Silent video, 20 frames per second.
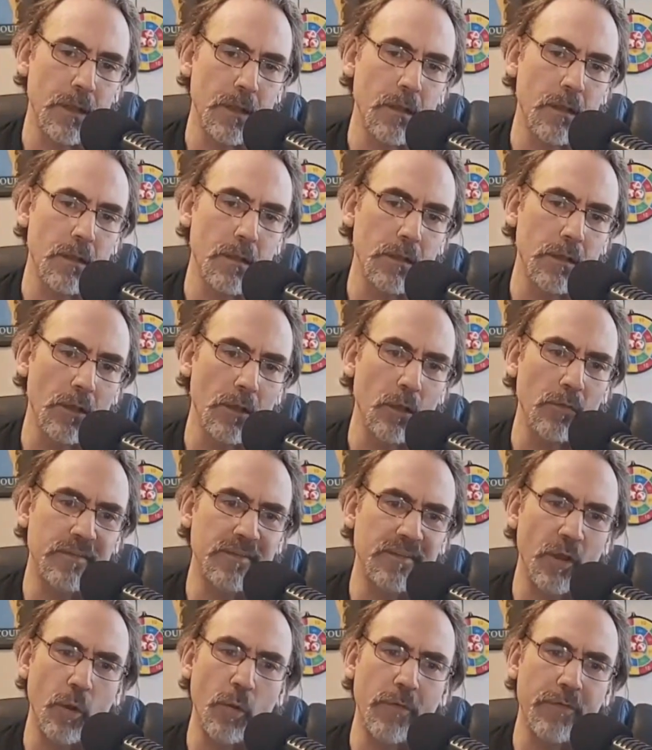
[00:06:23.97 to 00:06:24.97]
You know,
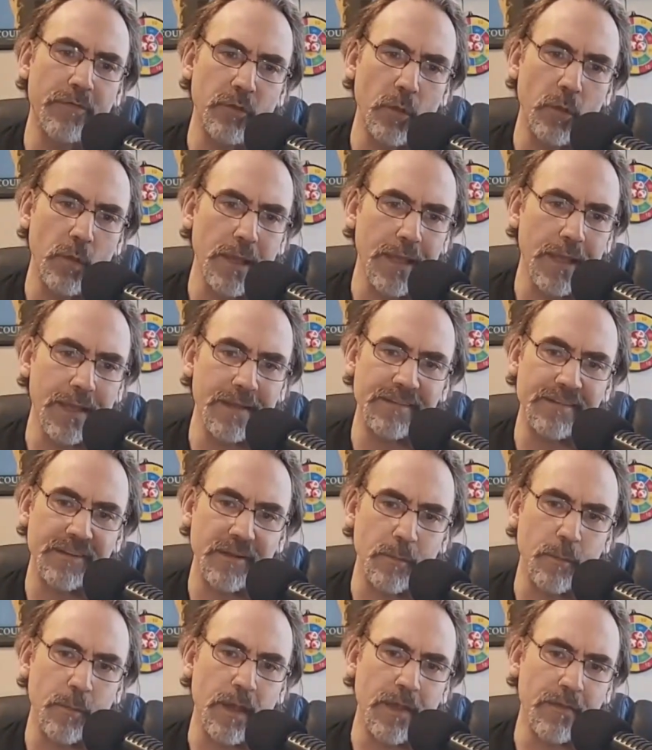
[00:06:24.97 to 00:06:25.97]
so if you hit
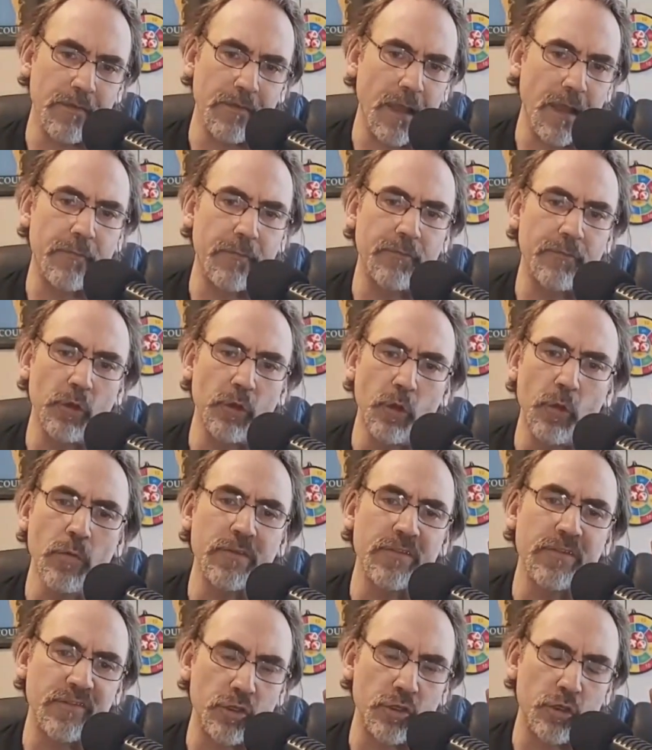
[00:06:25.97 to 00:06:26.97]
some, if you
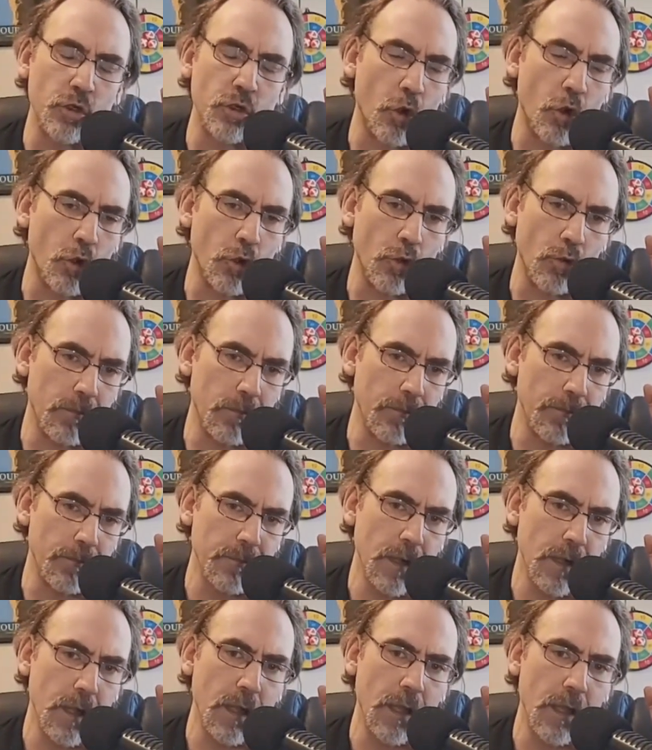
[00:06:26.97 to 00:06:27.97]
lose control
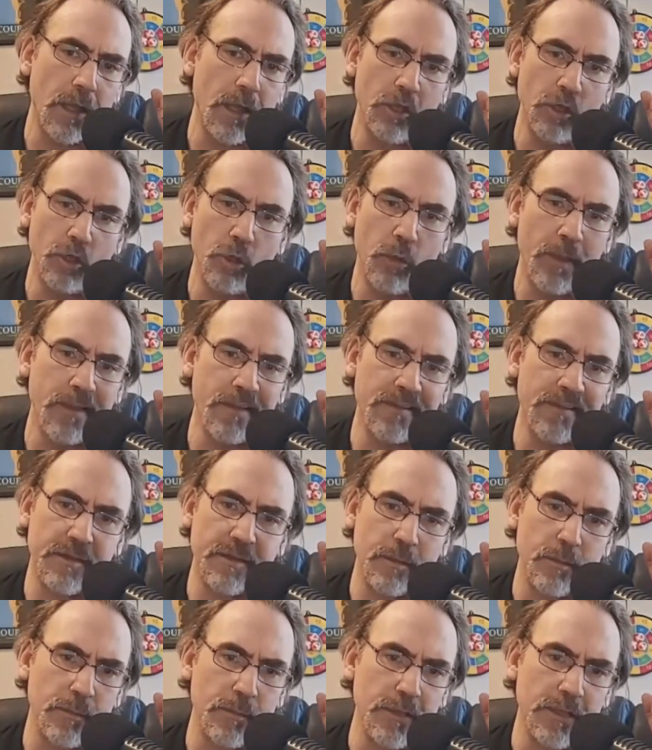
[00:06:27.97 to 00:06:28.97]
and you hit
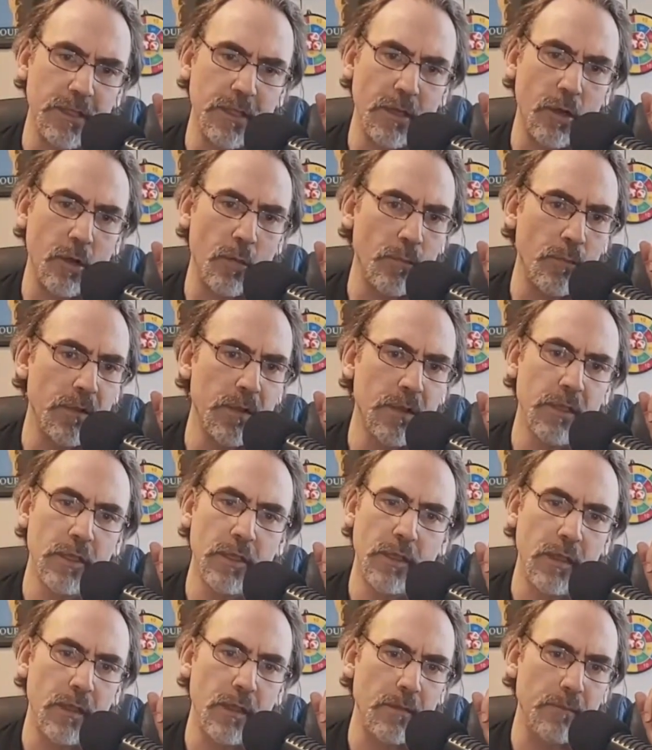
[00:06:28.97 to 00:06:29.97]
some, you know,
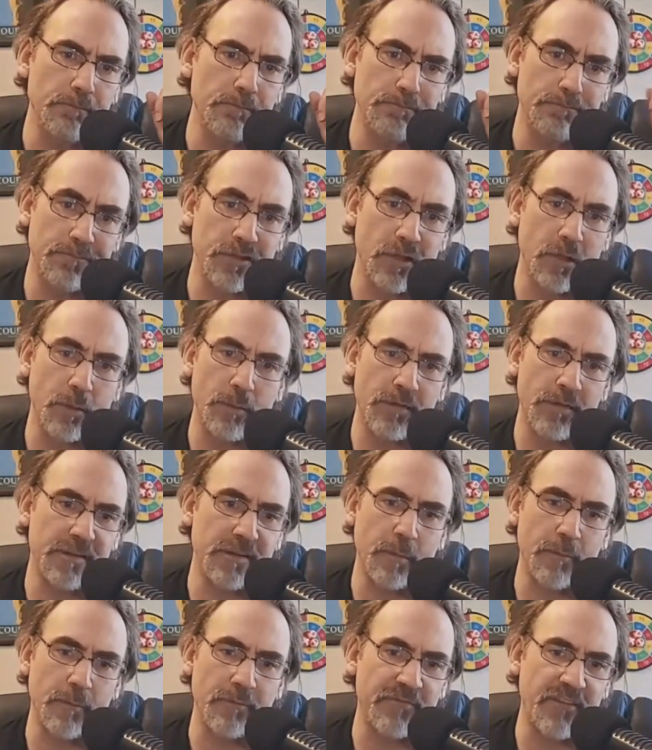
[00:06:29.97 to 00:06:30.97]

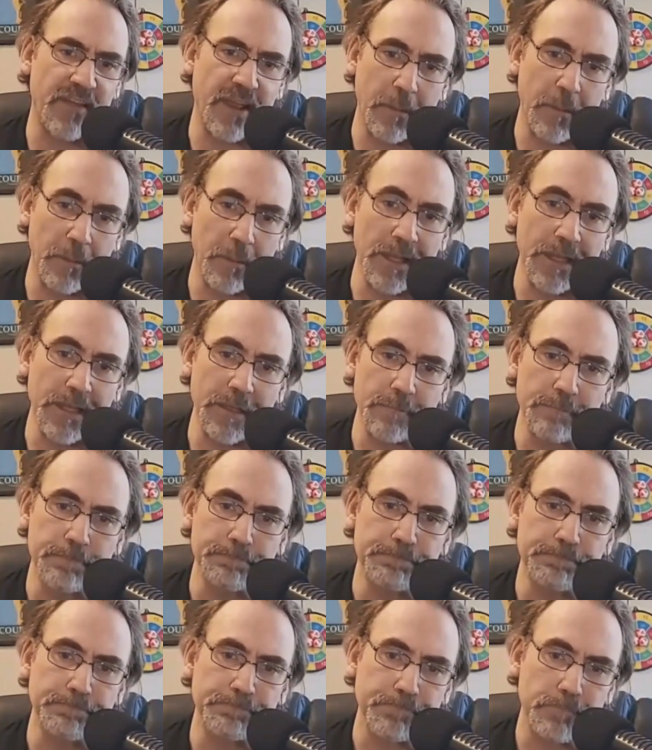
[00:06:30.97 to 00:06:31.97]
some family,
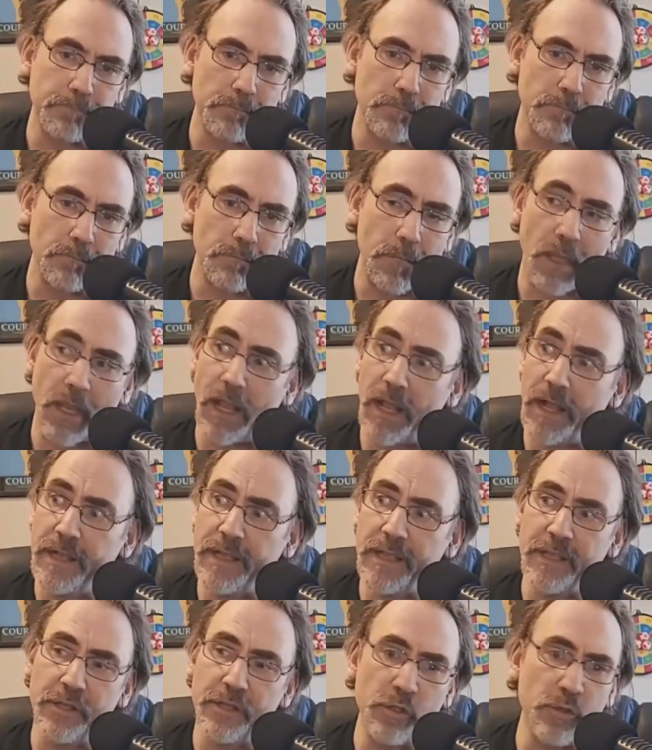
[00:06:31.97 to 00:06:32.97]

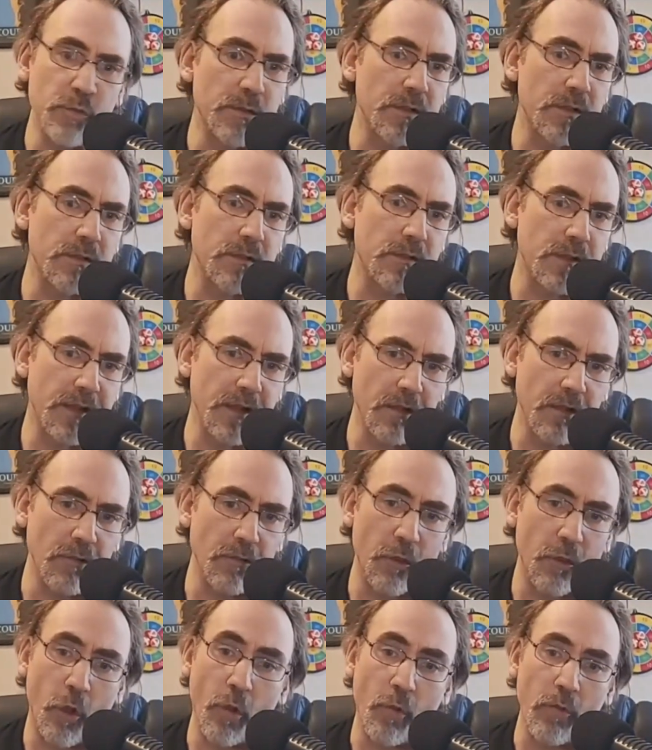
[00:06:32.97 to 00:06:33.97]
again, you could kill the
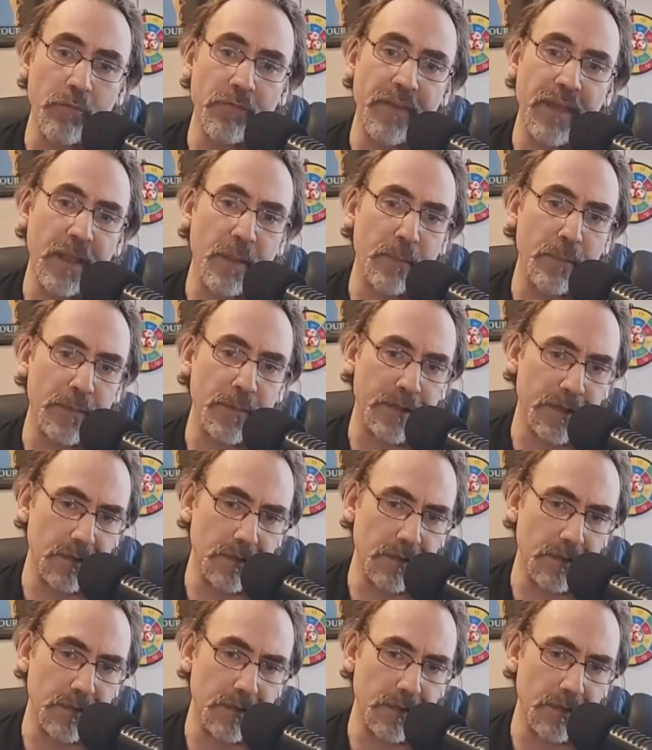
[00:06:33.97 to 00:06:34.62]
whole family,